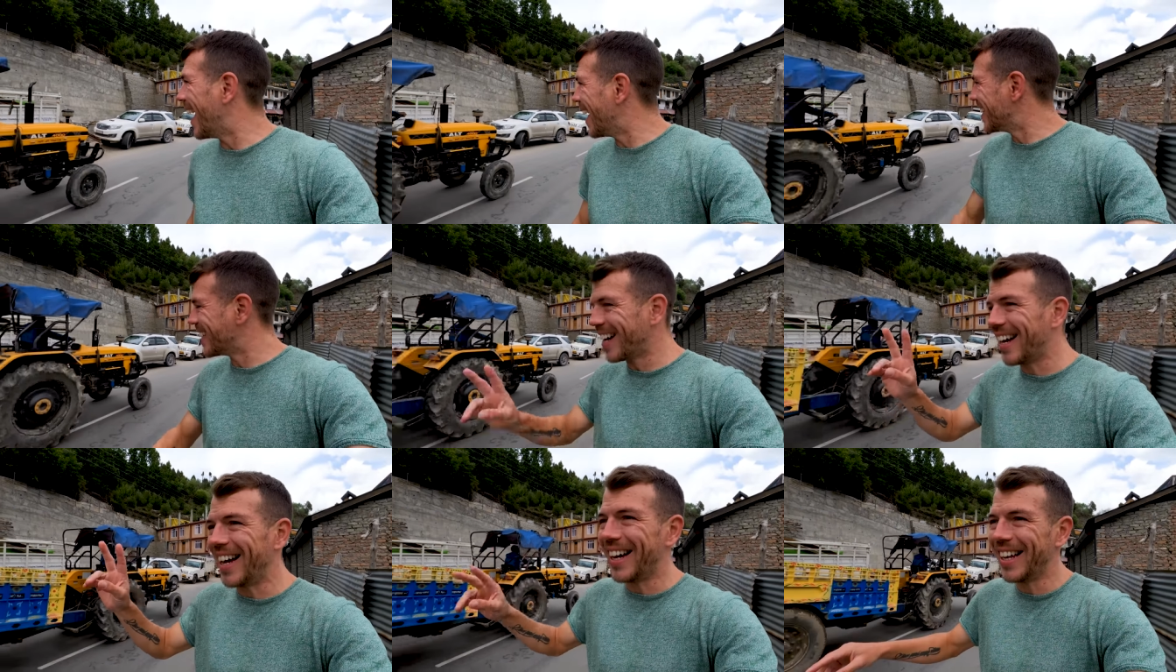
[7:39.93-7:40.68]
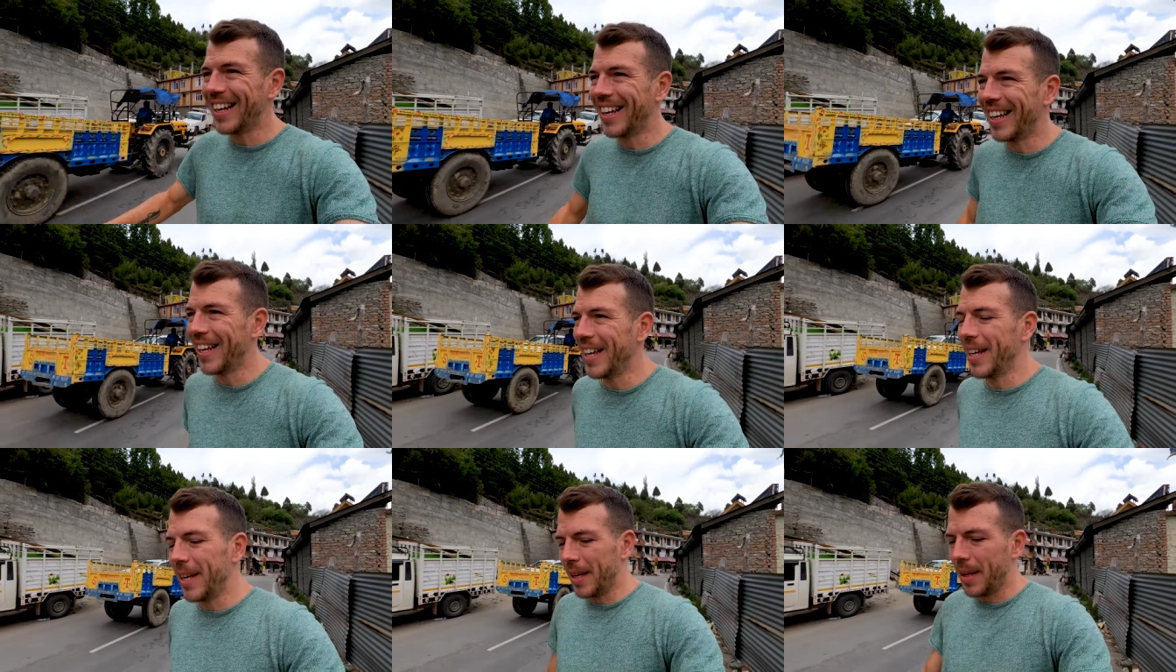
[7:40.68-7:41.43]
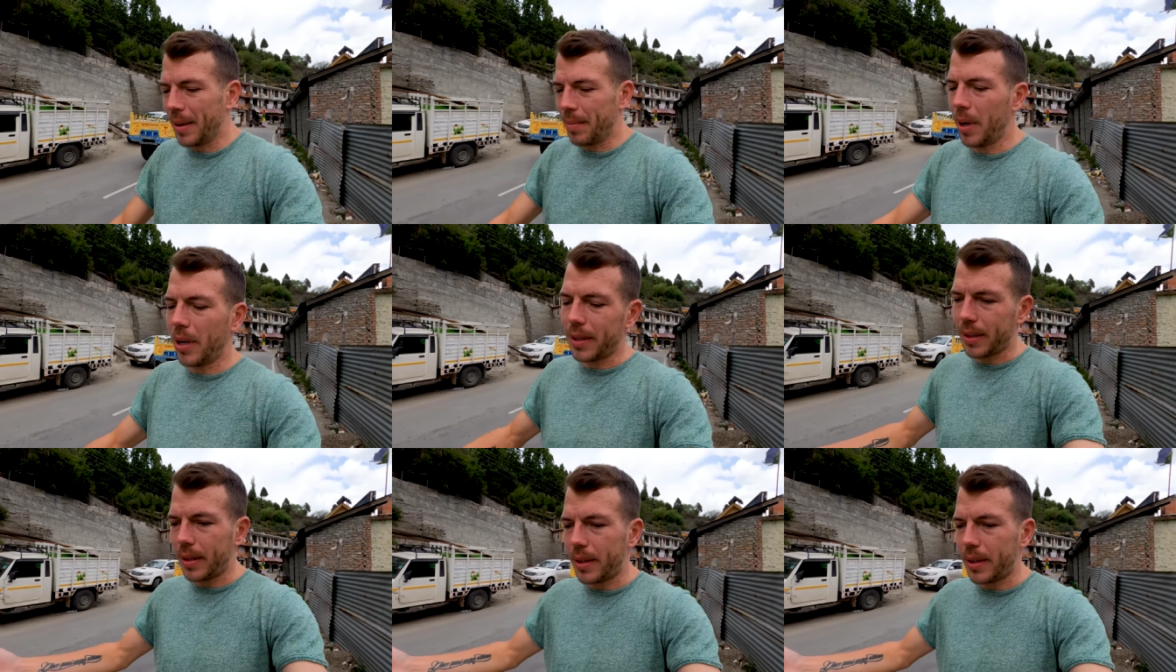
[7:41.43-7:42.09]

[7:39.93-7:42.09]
And but